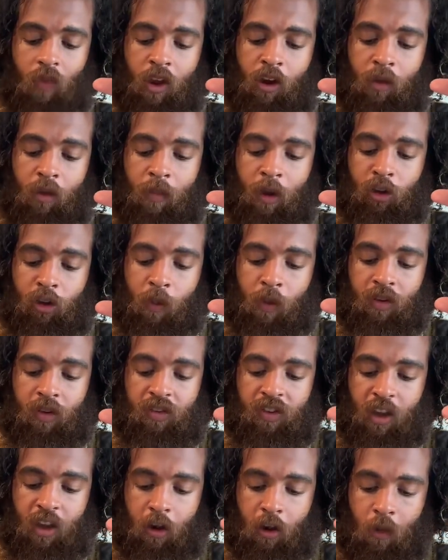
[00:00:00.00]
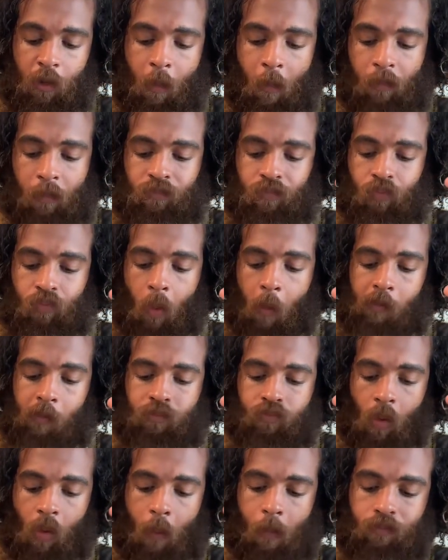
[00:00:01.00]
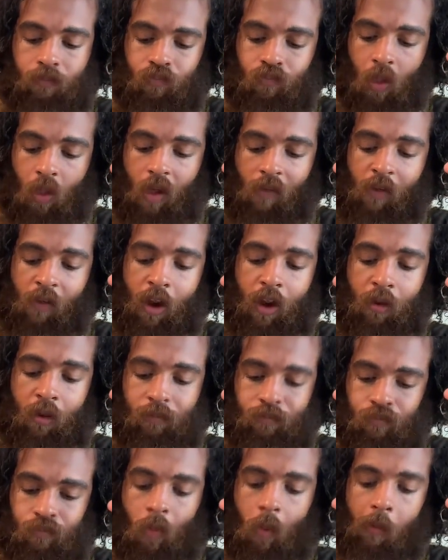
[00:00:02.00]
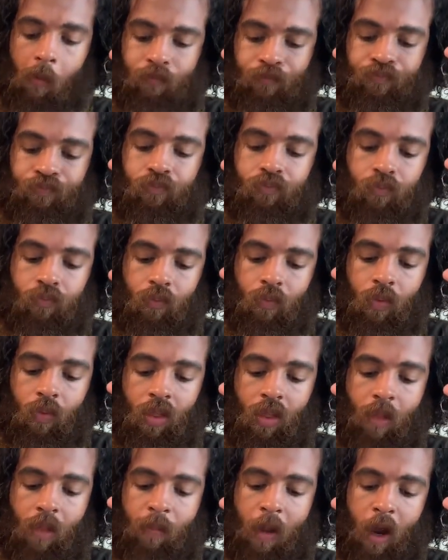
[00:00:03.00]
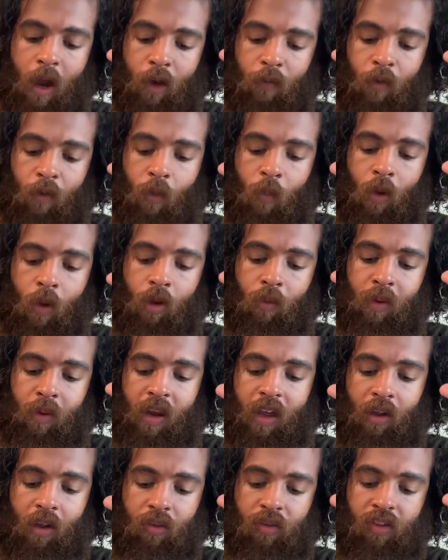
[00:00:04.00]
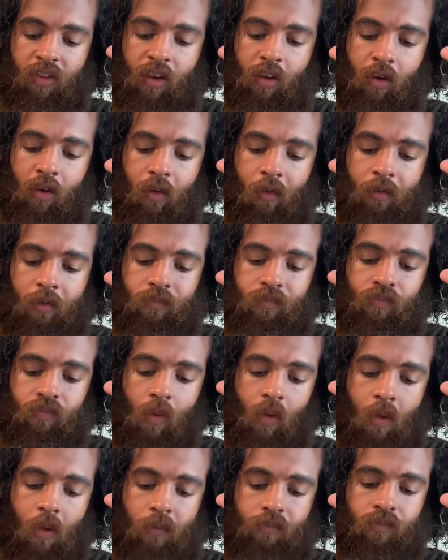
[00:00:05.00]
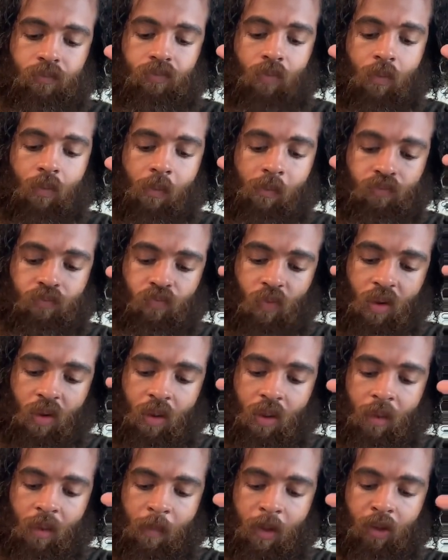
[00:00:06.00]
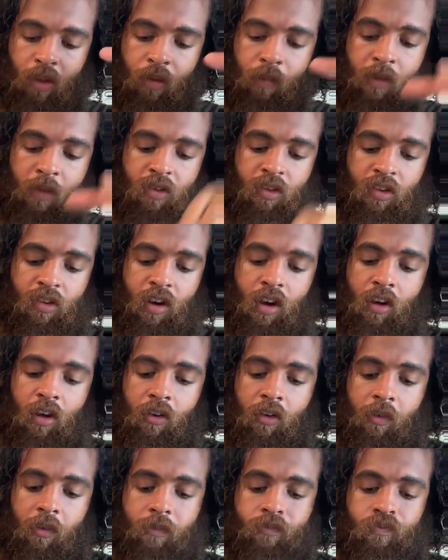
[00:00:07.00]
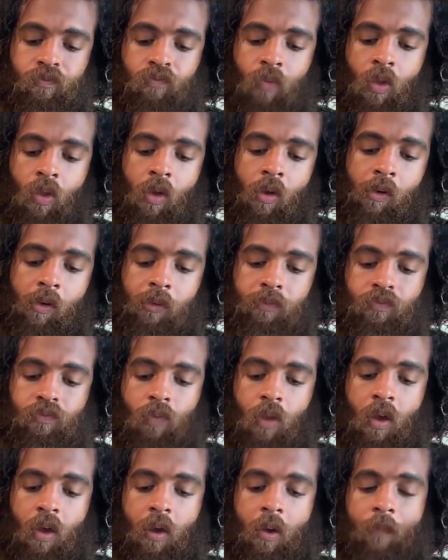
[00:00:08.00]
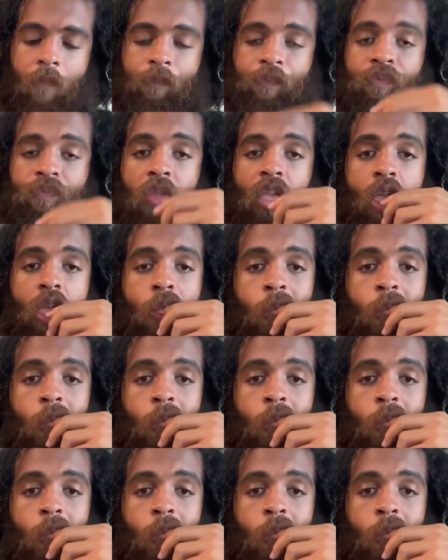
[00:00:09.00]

and her mother was a singer, a very powerful, well-renowned singer. The mother, Mrs. Clark, um,